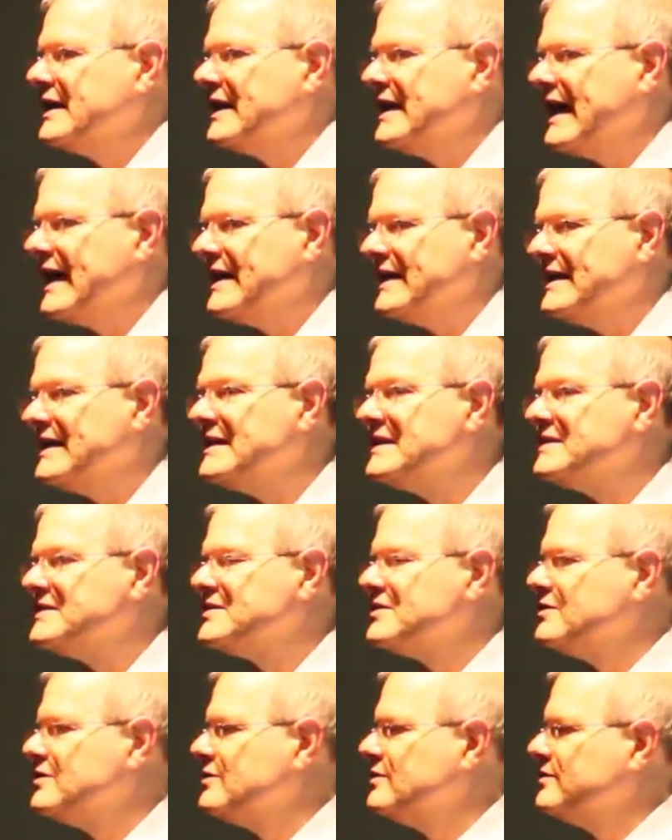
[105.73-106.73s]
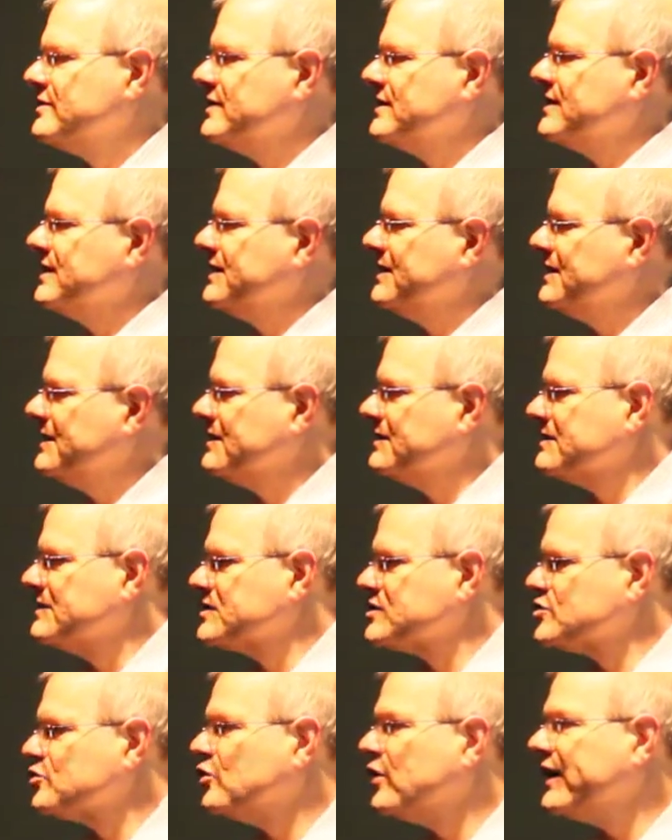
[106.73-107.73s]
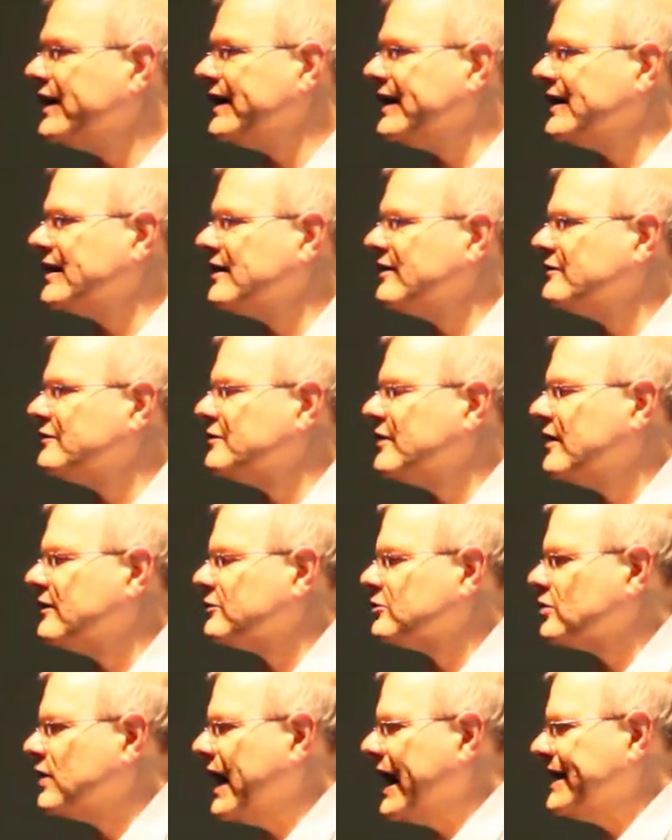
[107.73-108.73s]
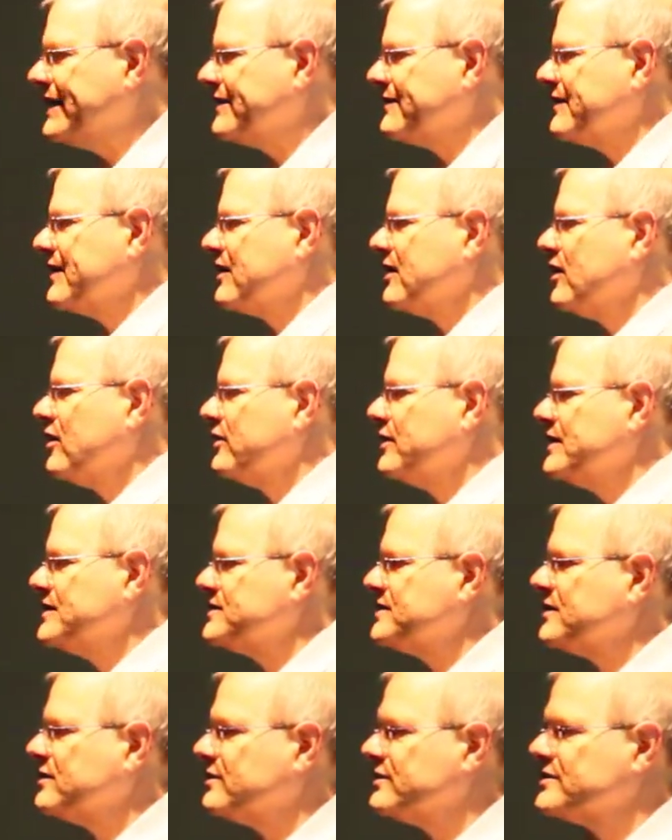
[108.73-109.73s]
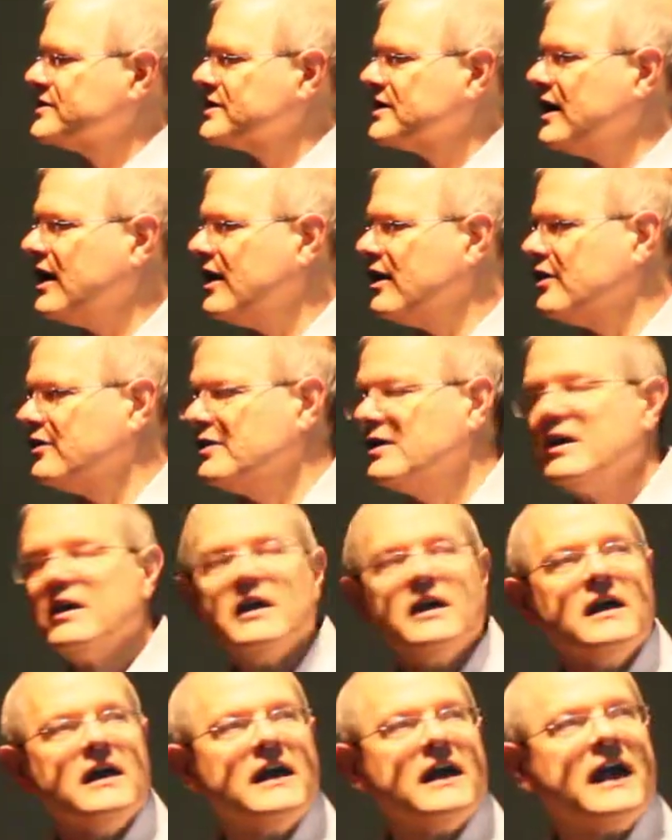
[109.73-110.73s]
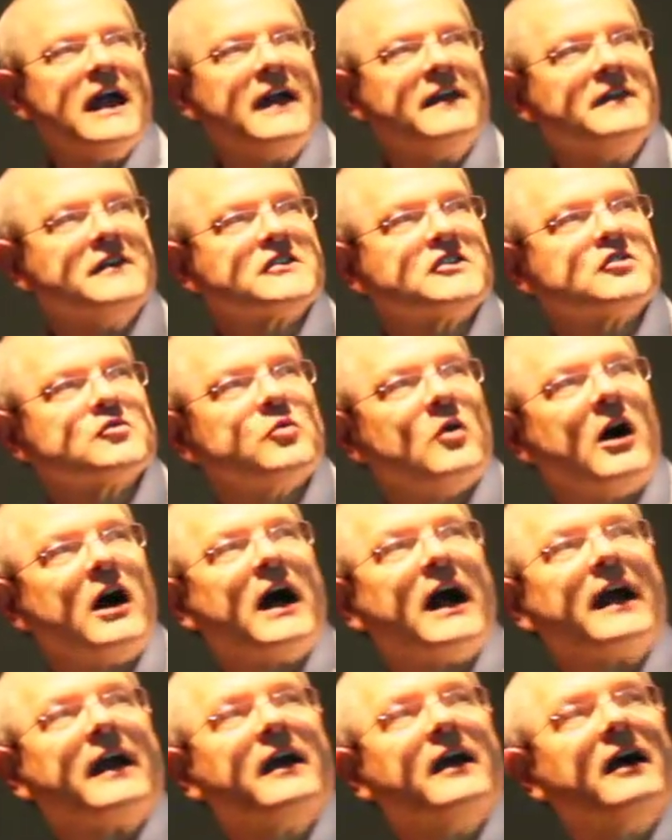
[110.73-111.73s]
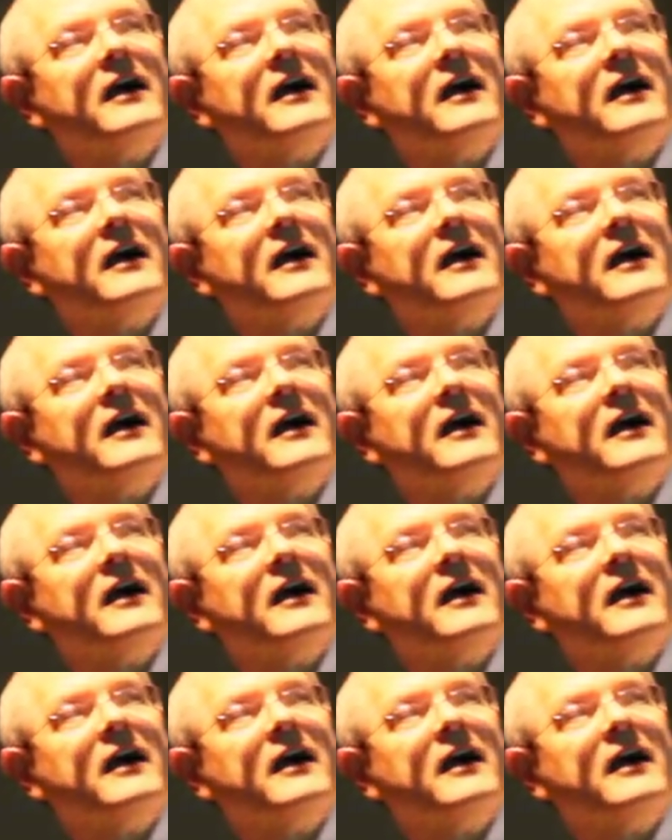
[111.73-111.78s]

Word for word: get into the, the swing of, of writing their own asynchronous code, and this is why.